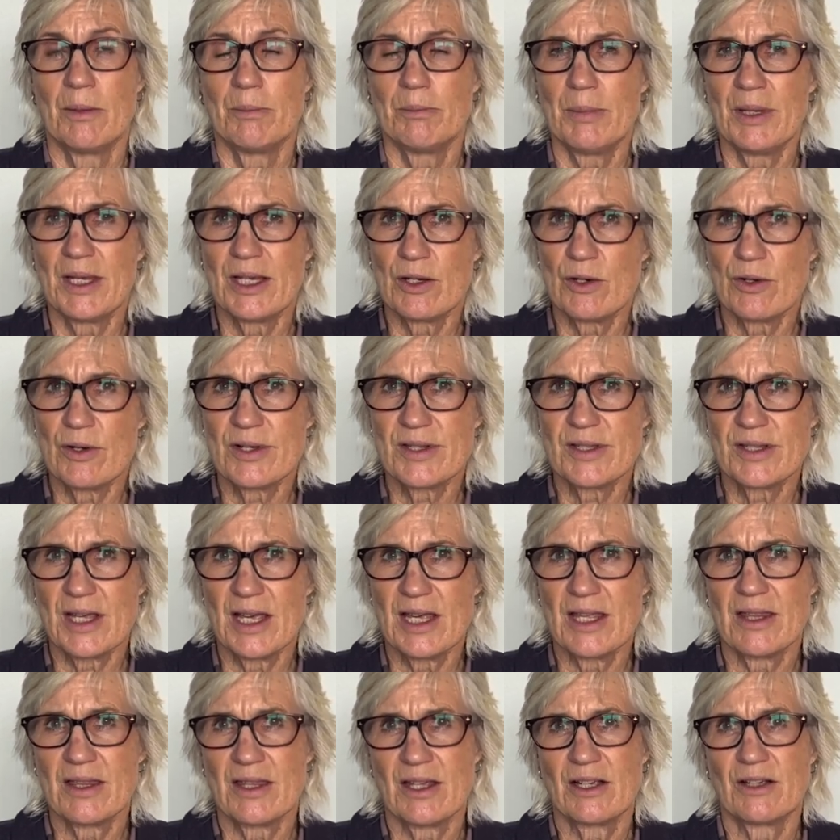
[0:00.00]
Because
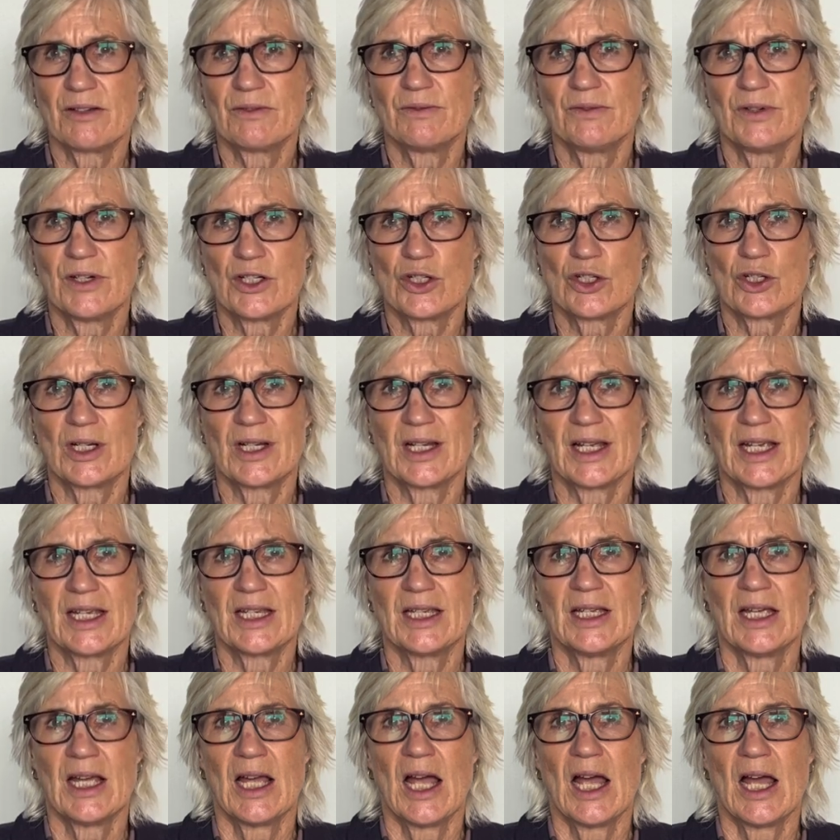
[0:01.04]
they think
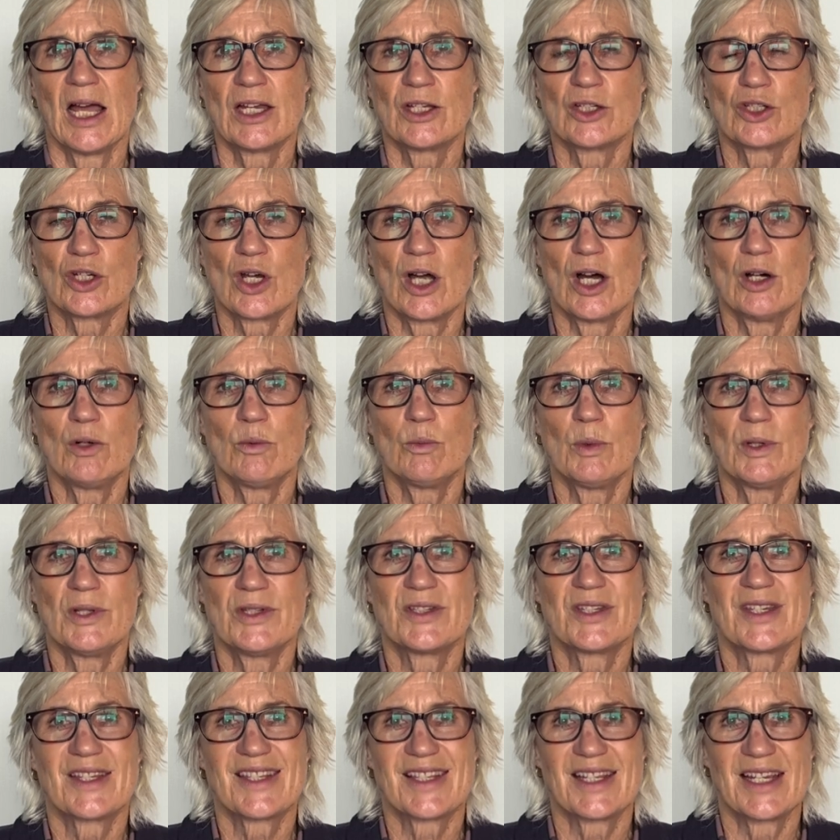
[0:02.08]
visually, a child
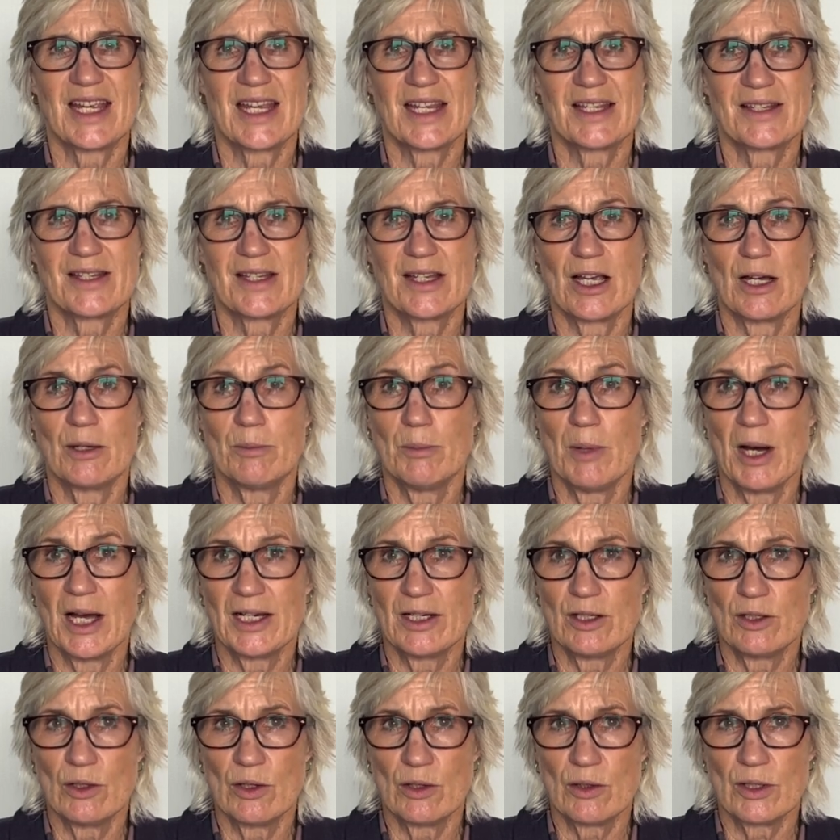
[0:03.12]
with dyslexia
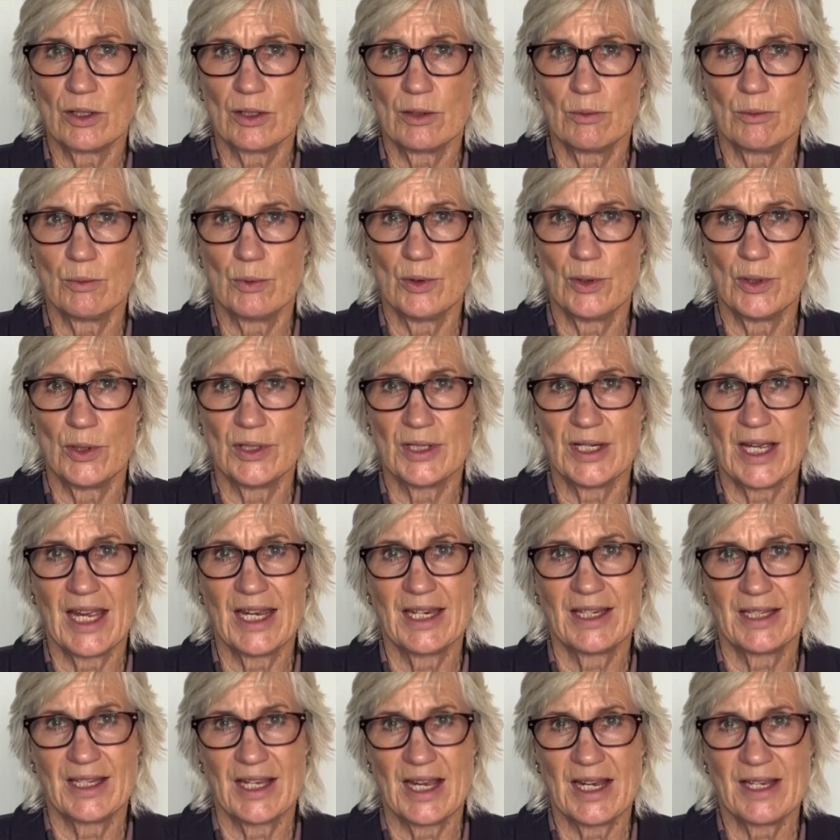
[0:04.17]
might look at a word
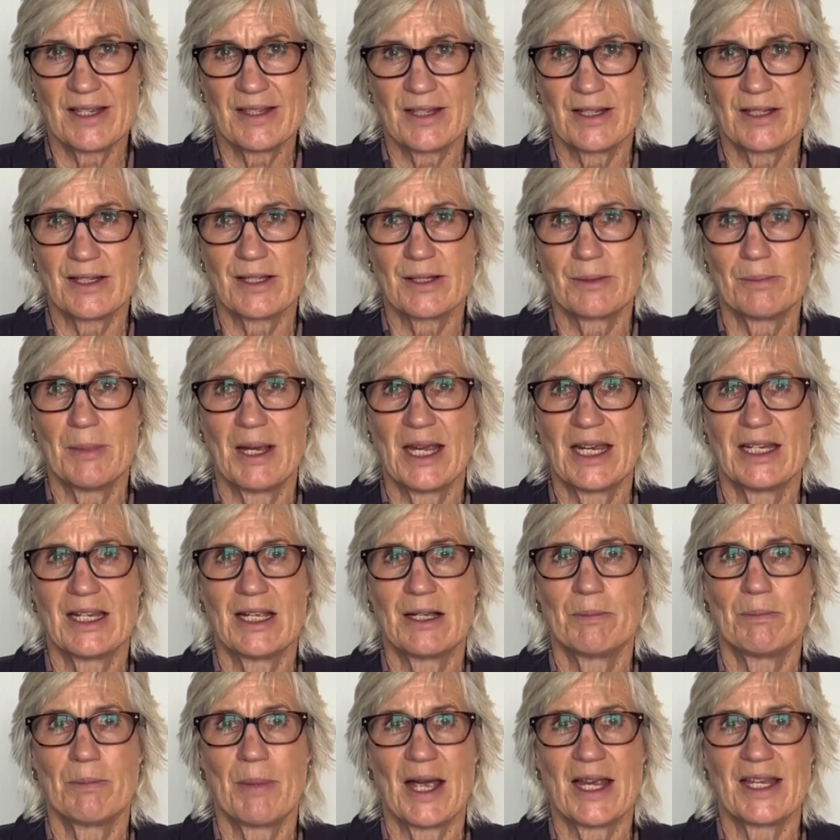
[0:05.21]
and guess its
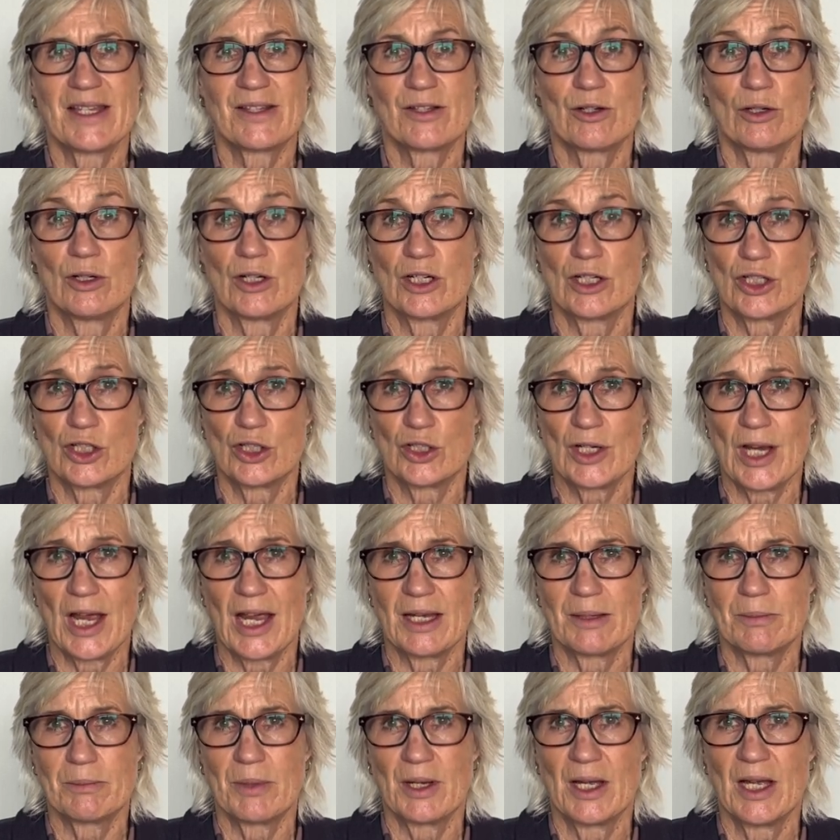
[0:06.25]
meaning based on its
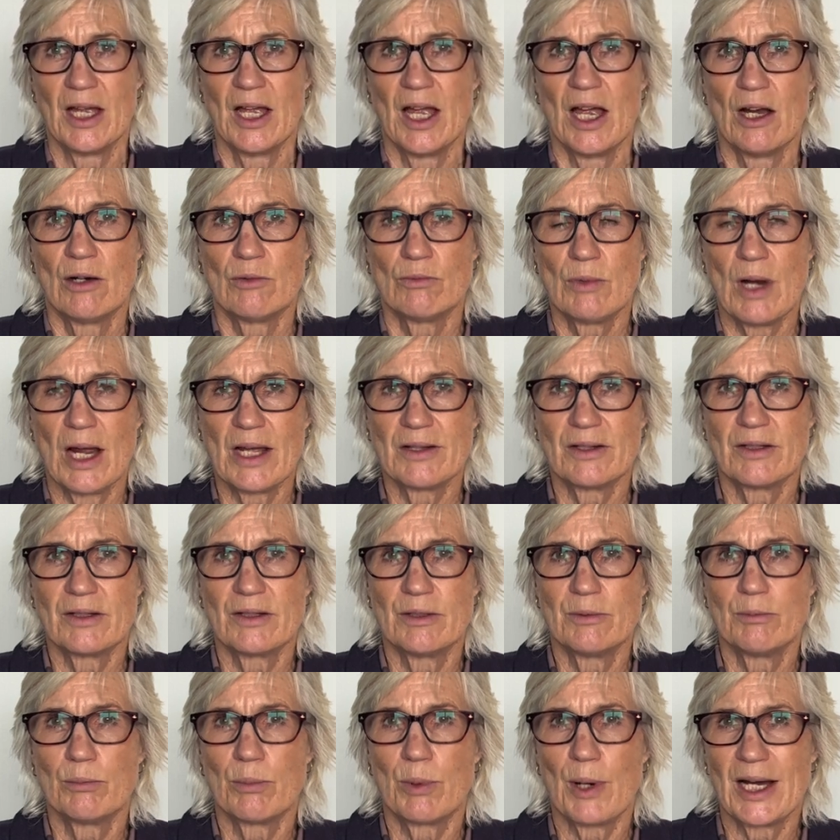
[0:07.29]
shape, rather
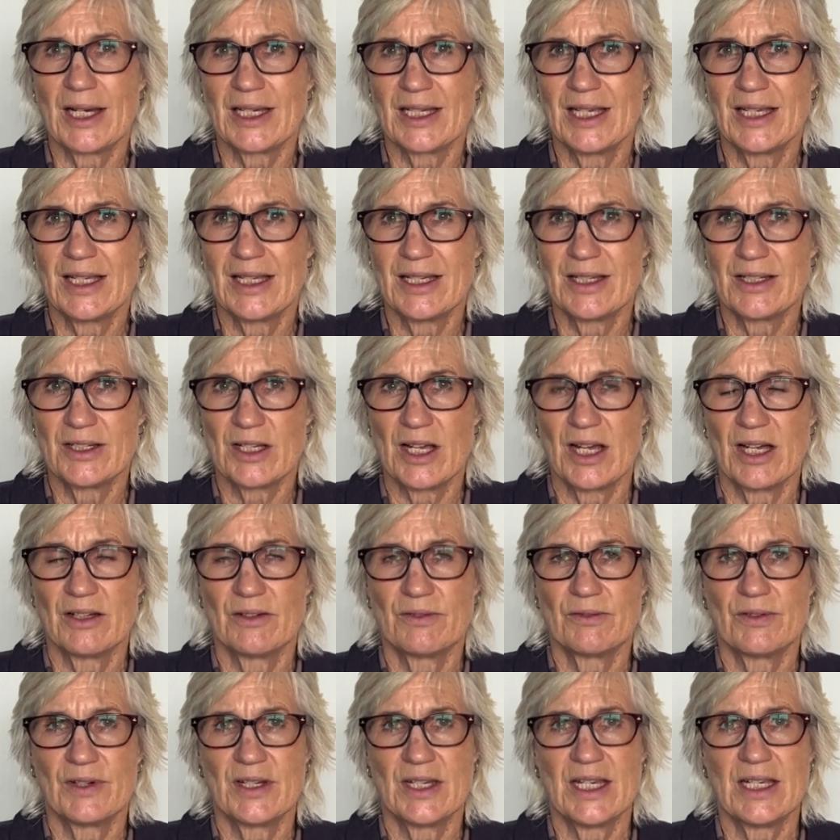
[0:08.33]
than breaking it down
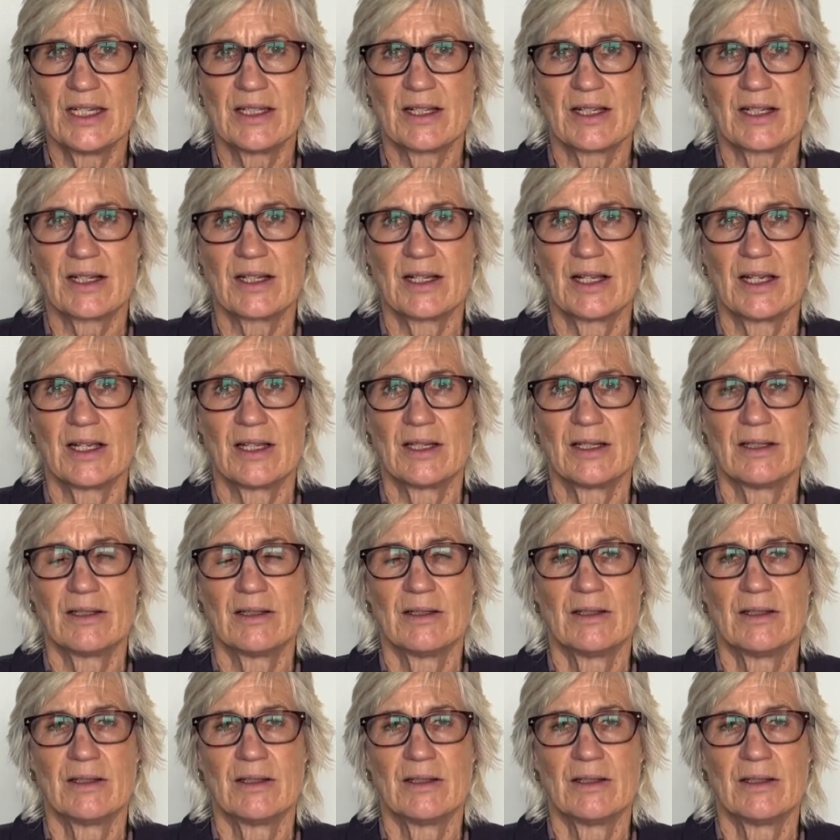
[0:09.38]
phonetically.